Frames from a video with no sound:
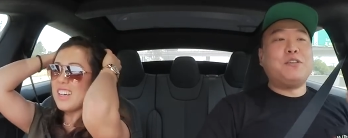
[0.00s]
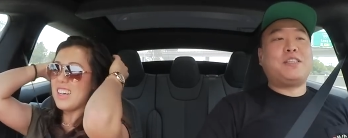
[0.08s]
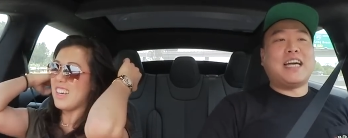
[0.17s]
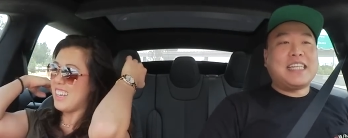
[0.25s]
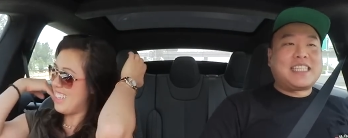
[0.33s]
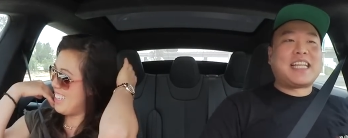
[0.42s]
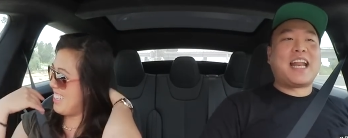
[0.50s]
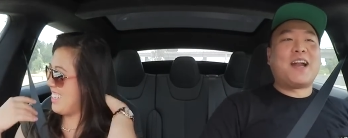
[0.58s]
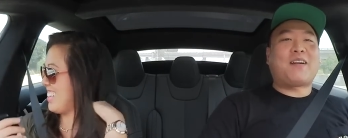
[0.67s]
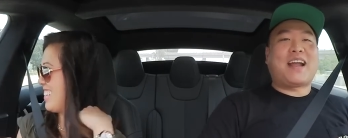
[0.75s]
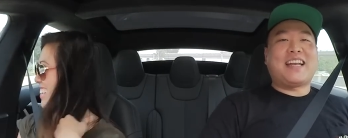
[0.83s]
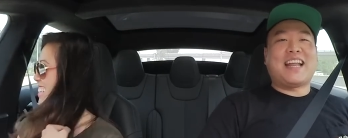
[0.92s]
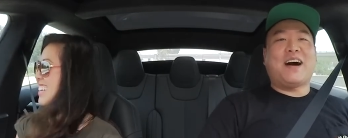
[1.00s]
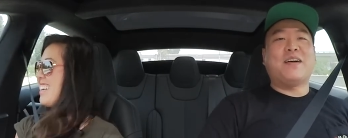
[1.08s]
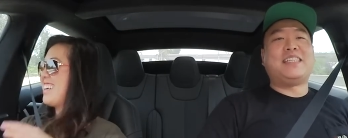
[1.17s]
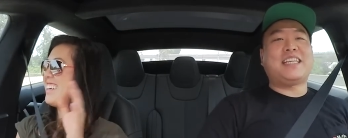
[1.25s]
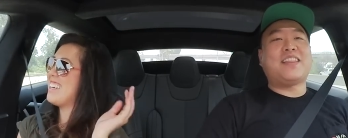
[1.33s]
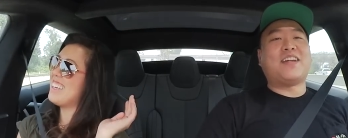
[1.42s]
Speaker 1: you just did right now
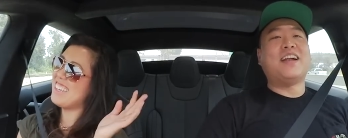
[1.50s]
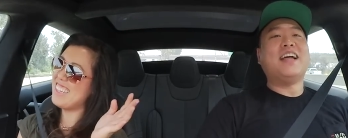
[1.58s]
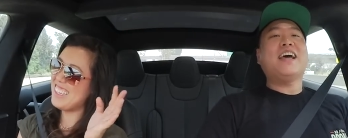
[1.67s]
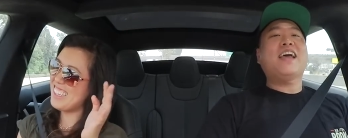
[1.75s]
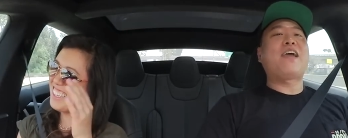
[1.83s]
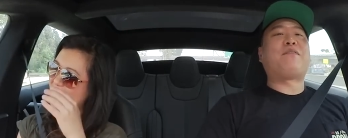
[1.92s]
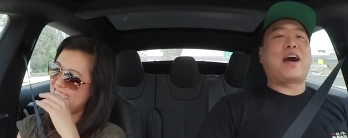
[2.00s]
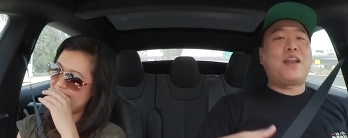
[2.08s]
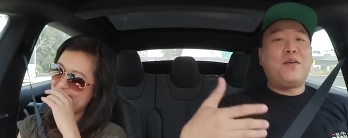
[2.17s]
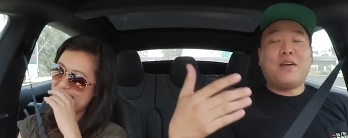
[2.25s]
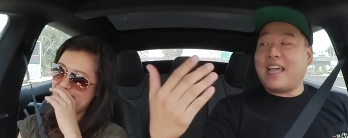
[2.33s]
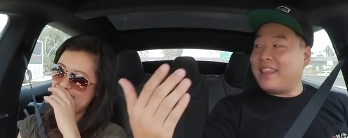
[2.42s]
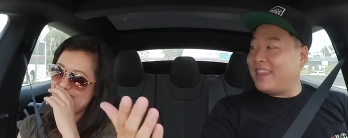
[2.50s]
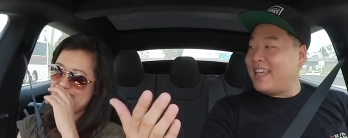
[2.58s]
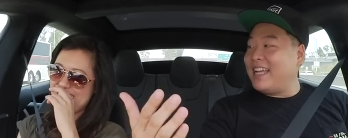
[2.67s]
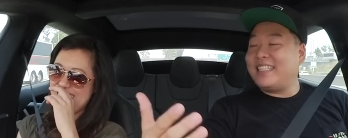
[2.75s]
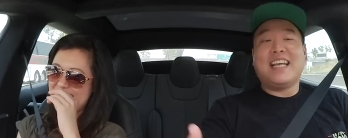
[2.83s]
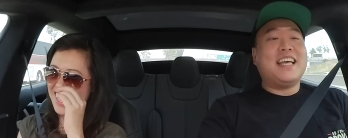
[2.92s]
is either if I don't get
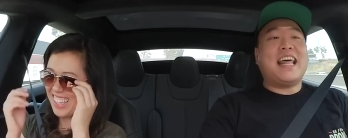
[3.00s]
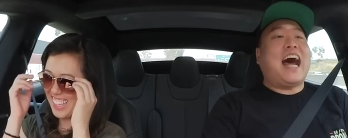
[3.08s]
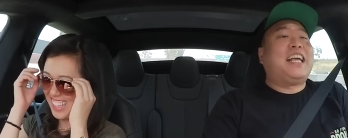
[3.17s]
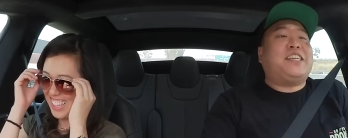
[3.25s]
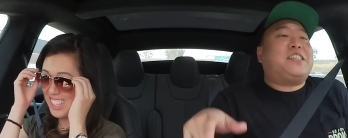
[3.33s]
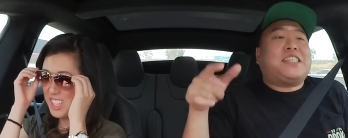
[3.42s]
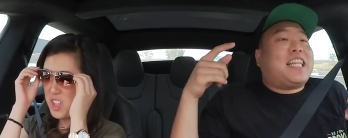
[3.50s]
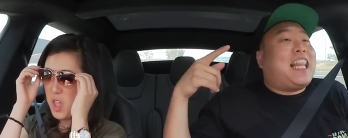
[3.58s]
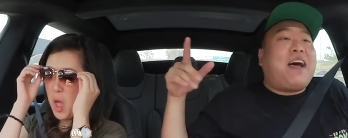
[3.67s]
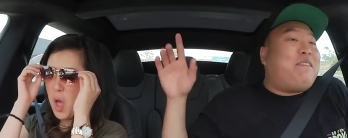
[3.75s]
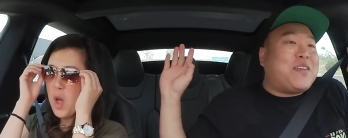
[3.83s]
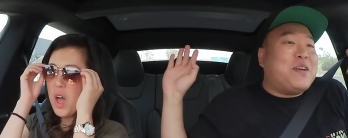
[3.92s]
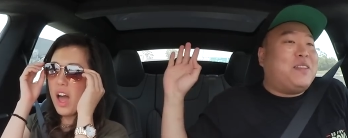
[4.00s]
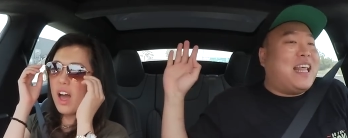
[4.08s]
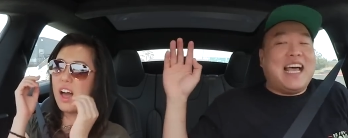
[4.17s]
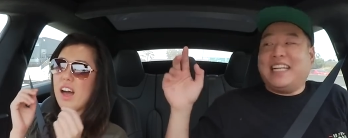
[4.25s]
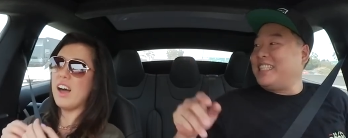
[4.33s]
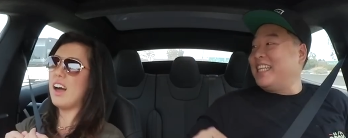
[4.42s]
this, then I should just love you
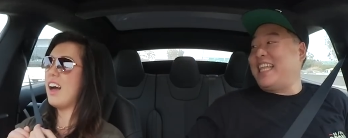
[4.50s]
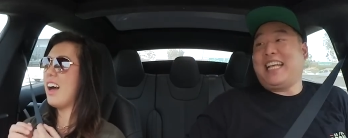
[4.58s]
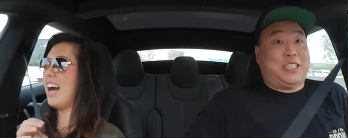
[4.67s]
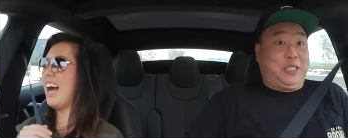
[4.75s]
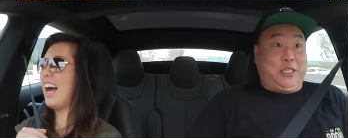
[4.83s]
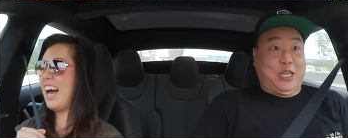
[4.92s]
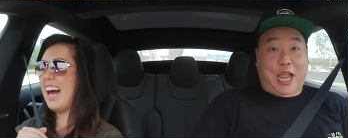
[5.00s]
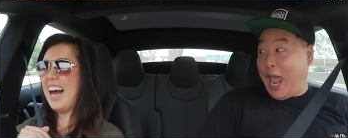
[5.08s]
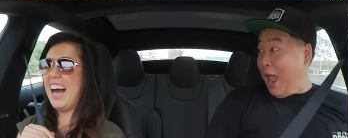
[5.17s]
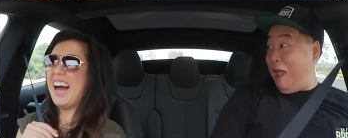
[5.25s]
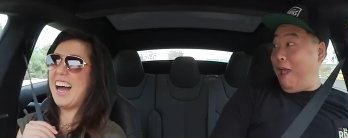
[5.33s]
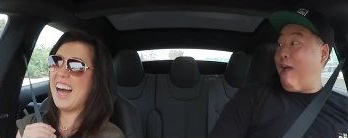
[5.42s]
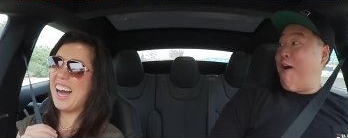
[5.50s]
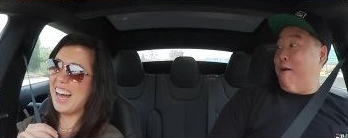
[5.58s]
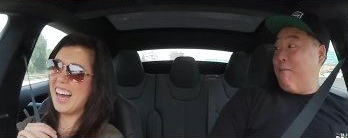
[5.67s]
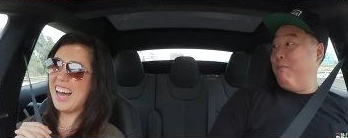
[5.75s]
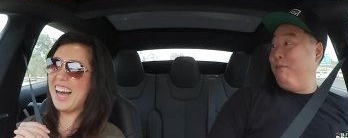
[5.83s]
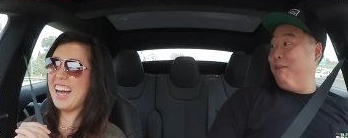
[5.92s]
less. That damn.
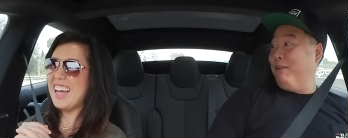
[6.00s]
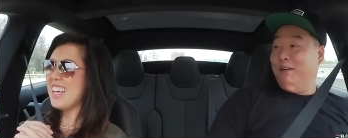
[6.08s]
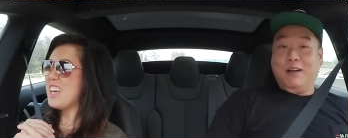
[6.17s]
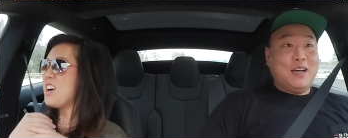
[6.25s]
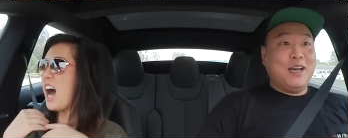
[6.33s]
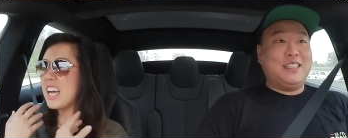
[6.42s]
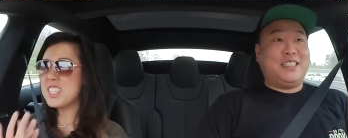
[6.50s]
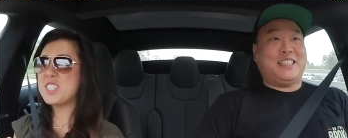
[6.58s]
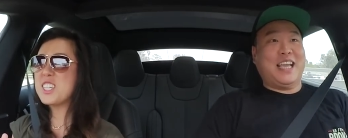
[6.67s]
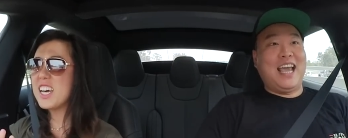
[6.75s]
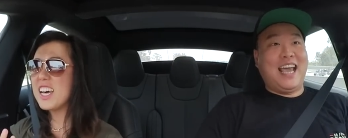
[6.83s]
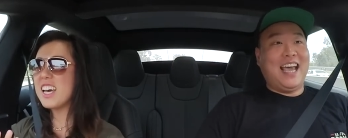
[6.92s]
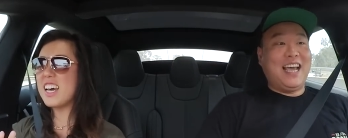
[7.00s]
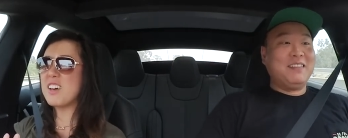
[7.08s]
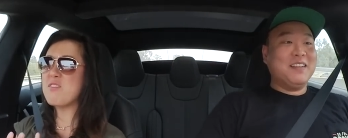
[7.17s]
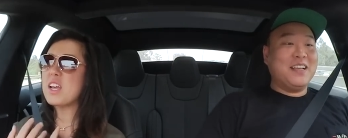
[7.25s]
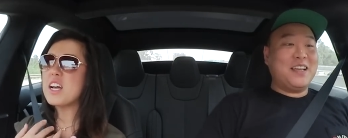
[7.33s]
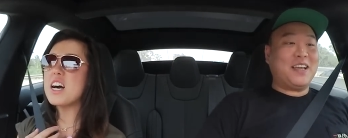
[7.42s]
Speaker 2: I
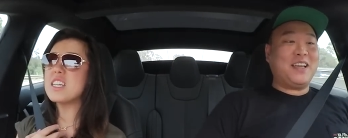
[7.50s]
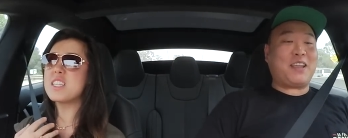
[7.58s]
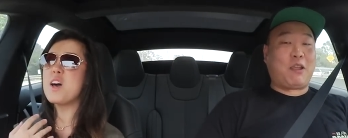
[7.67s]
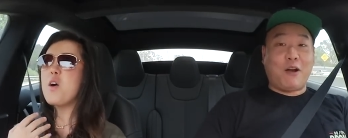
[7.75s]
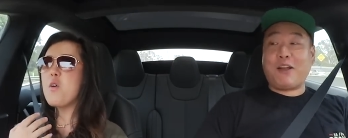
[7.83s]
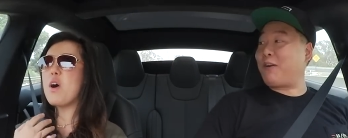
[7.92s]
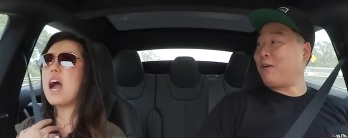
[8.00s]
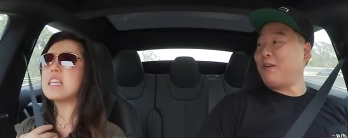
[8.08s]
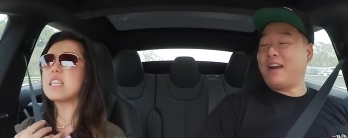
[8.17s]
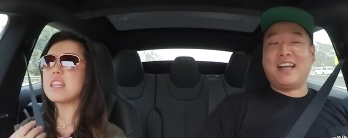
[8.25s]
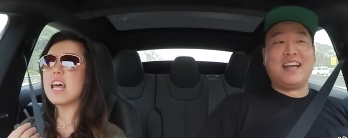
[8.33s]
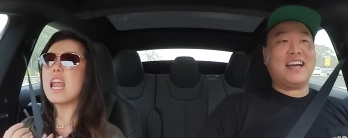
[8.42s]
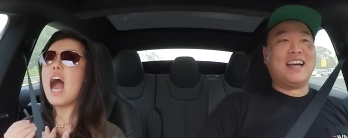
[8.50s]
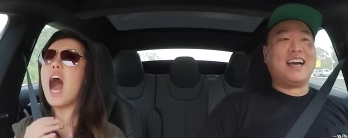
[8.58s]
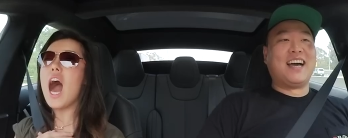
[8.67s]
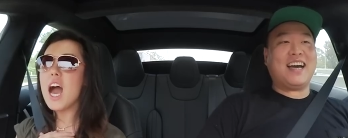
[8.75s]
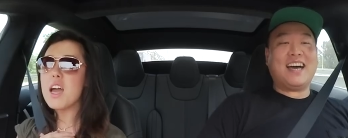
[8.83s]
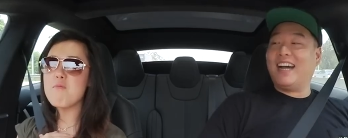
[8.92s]
should because I said that
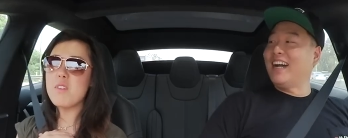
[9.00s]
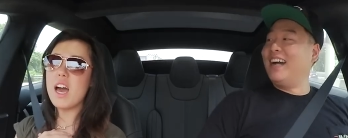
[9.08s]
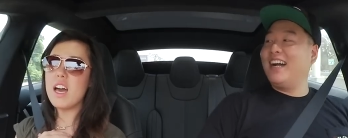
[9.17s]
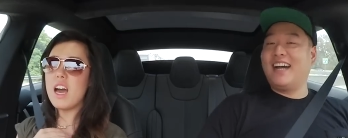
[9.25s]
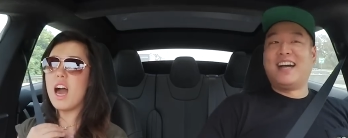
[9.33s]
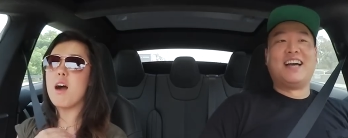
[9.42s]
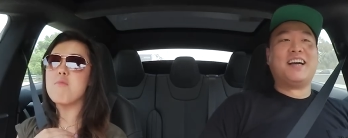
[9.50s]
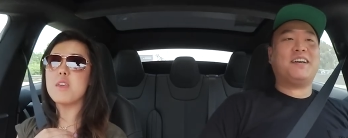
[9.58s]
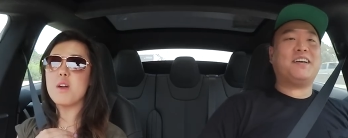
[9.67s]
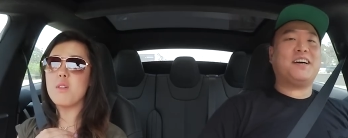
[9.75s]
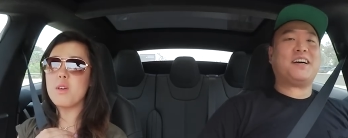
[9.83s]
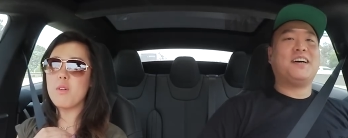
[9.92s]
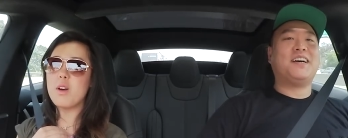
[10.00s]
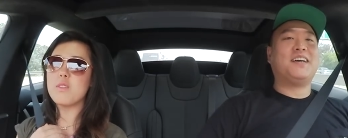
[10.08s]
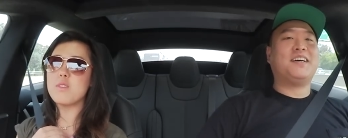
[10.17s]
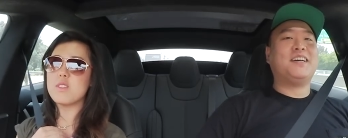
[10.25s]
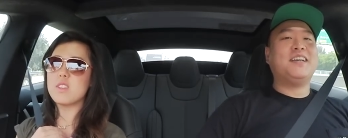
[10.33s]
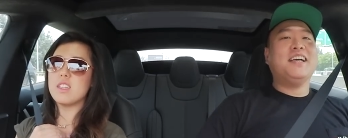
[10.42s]
I'm not. I'm the only one
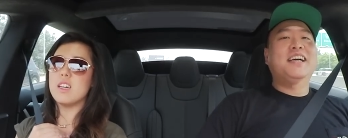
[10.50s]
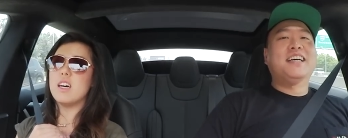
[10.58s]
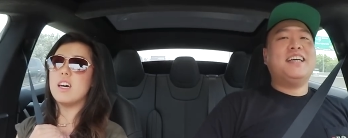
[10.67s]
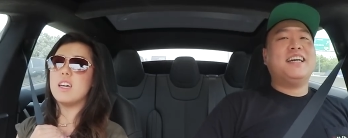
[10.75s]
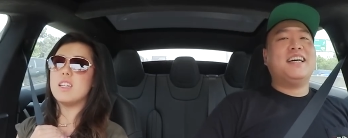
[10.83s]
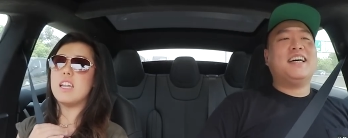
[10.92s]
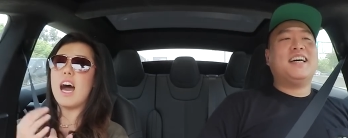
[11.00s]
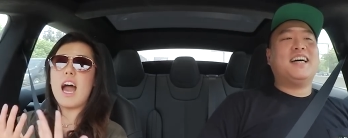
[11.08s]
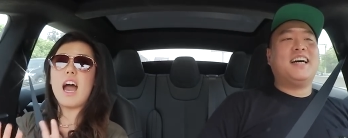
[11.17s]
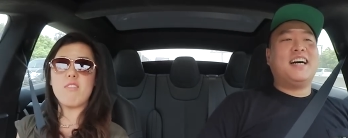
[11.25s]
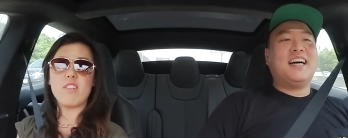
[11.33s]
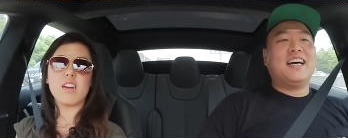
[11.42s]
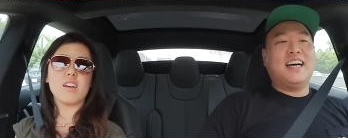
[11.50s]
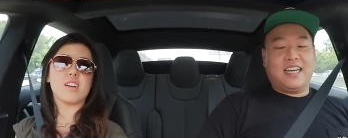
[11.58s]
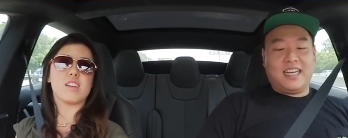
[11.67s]
who's not having a